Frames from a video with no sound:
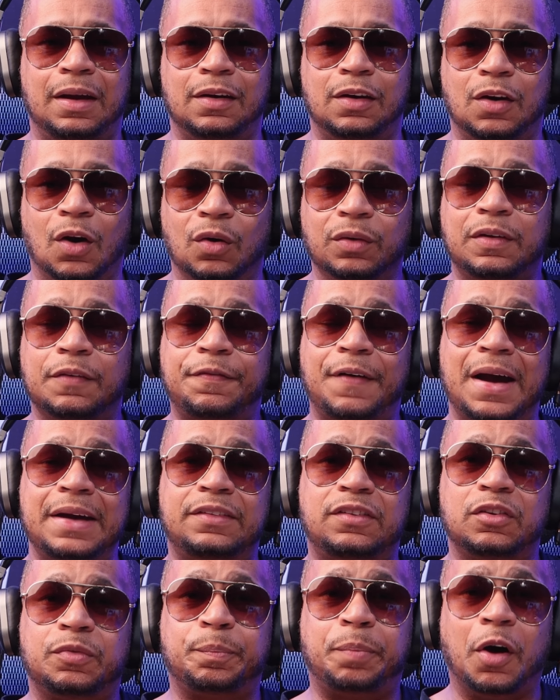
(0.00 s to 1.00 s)
no
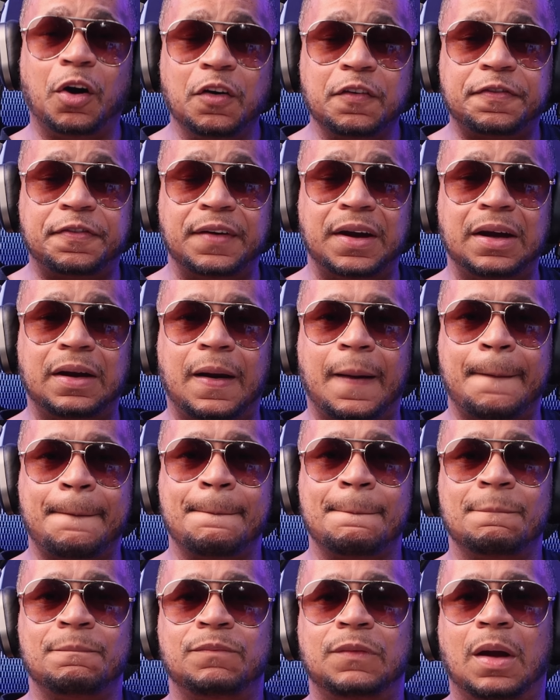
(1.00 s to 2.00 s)
device is perfect,
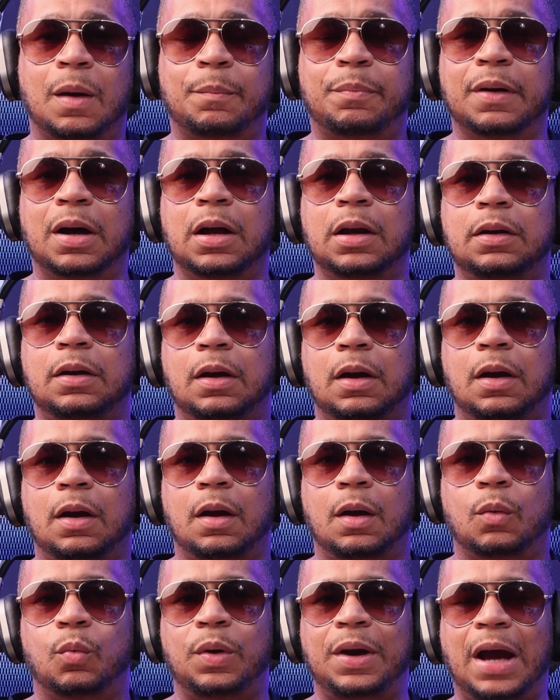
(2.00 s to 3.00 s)
but
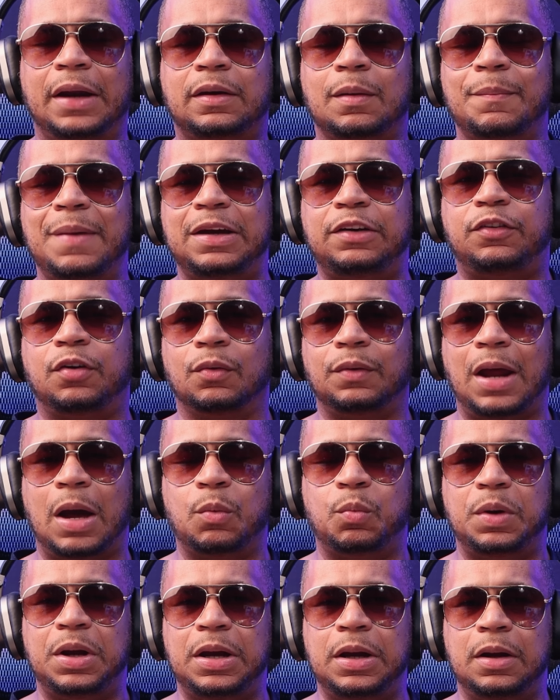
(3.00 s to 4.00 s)
we got to make sure
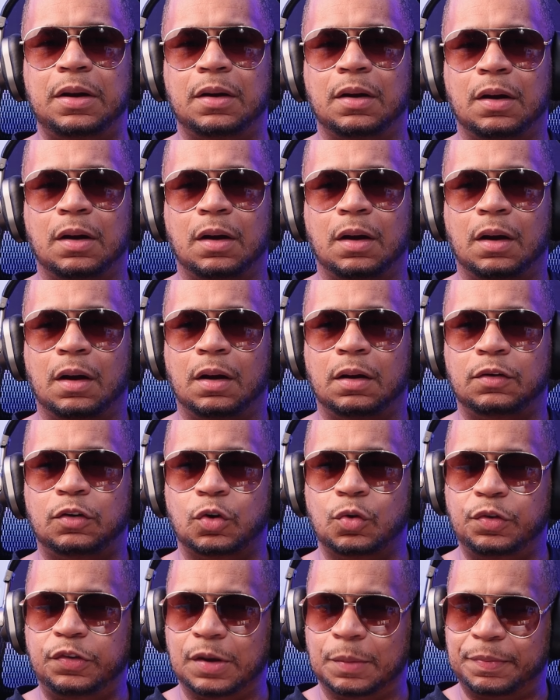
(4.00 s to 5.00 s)
that we
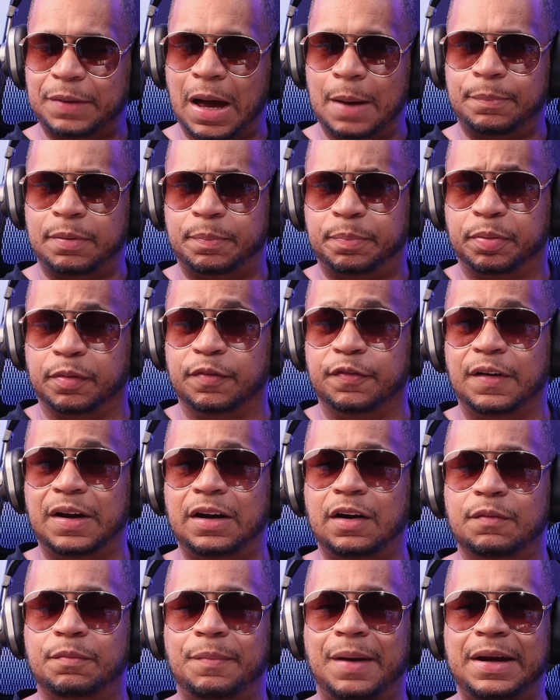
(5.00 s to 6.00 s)
do some type of
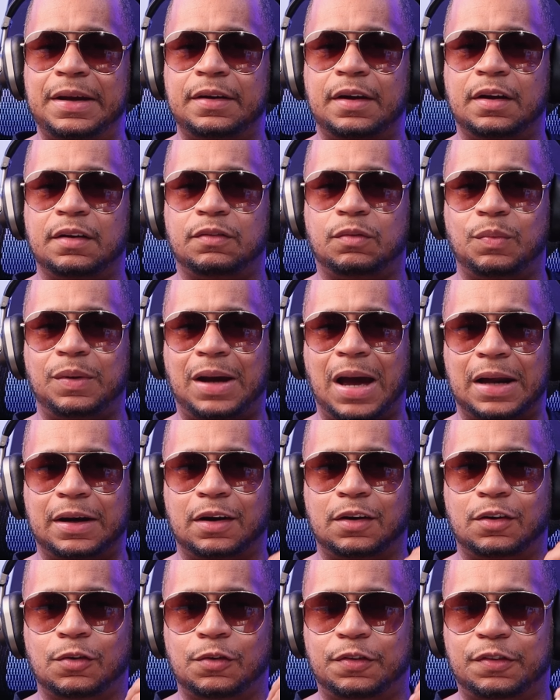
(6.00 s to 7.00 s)
preventive maintenance. We got
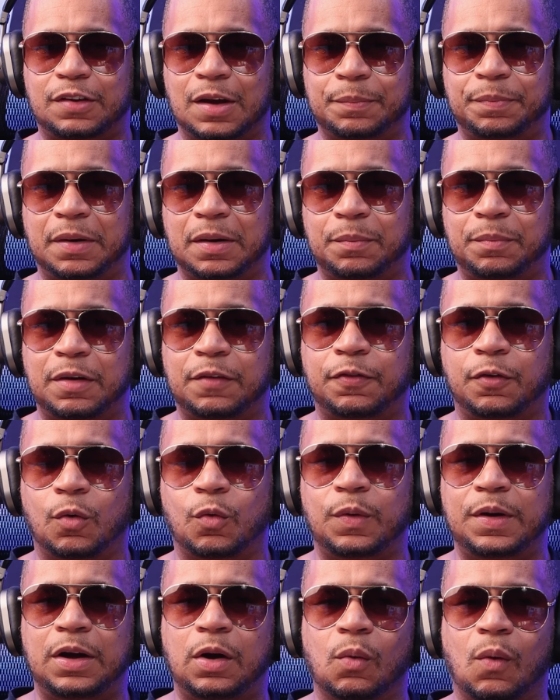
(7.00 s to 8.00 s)
to do something
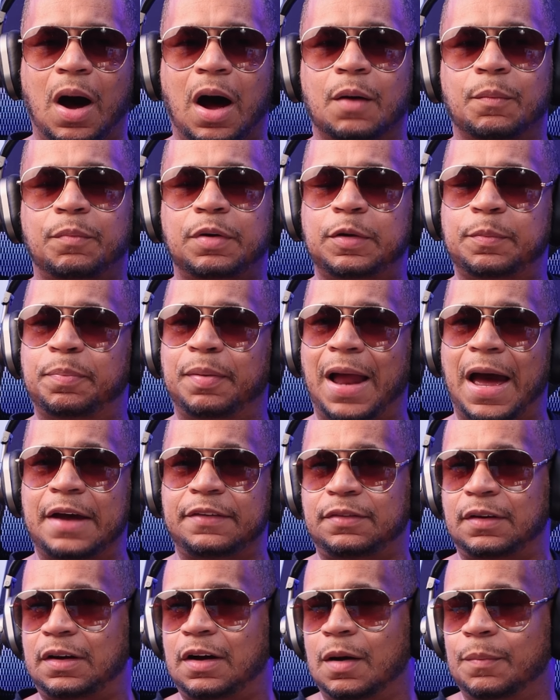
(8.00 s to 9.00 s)
before we go out. We
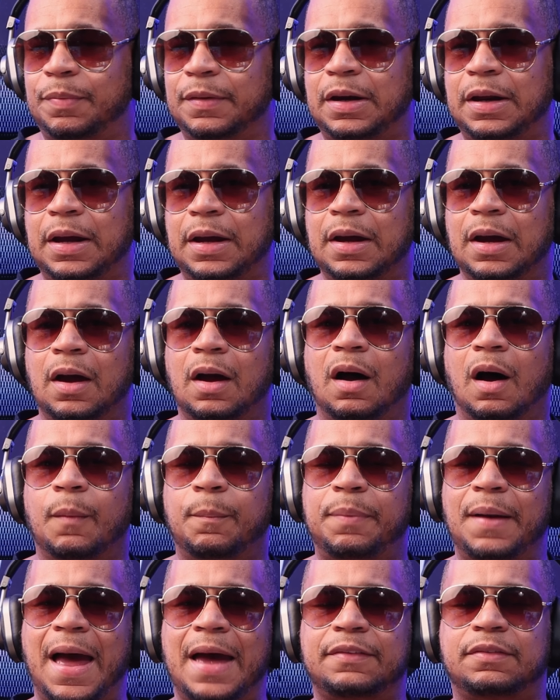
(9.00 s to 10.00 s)
blast a company
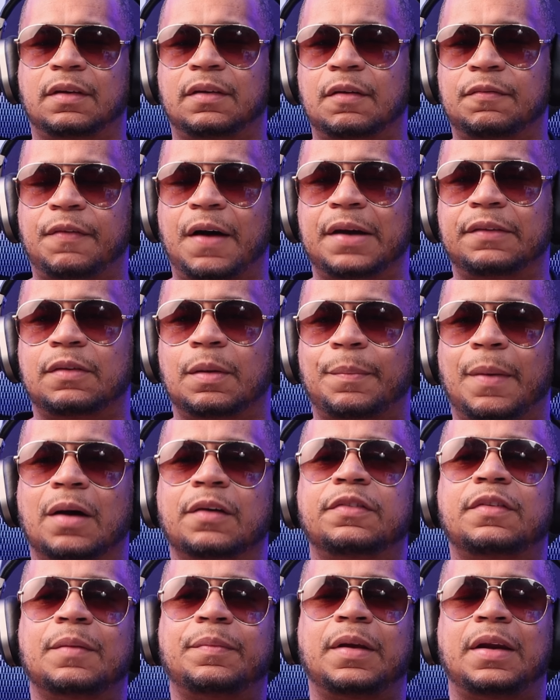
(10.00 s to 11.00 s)
or blast a device
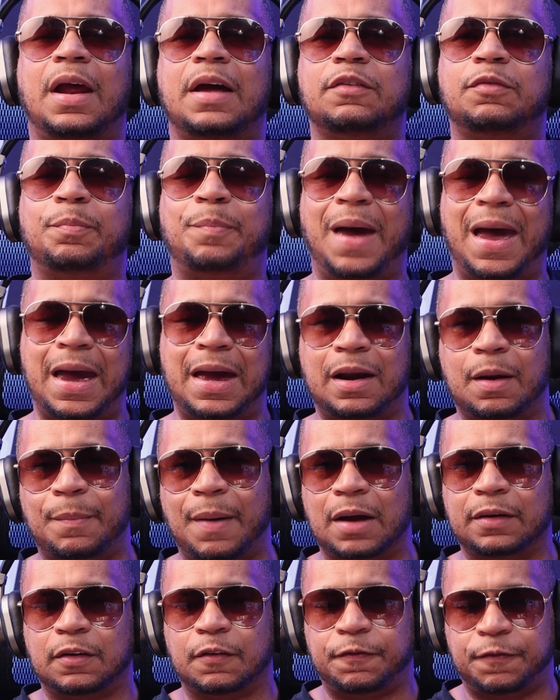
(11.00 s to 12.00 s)
about something that's bad
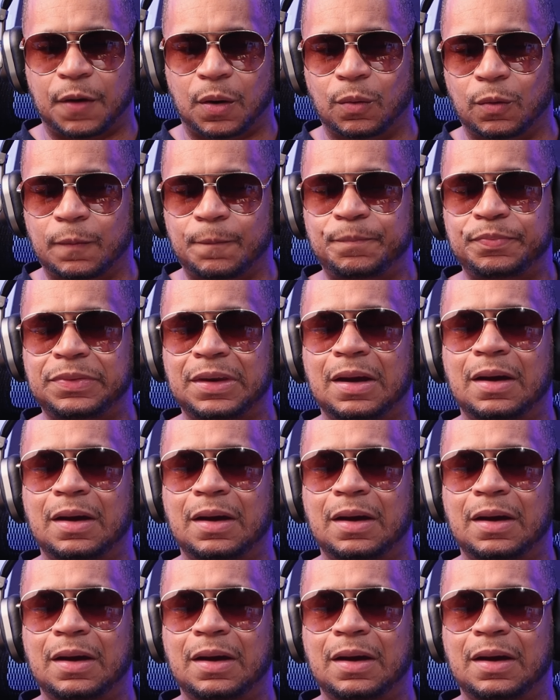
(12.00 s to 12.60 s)
about the phone.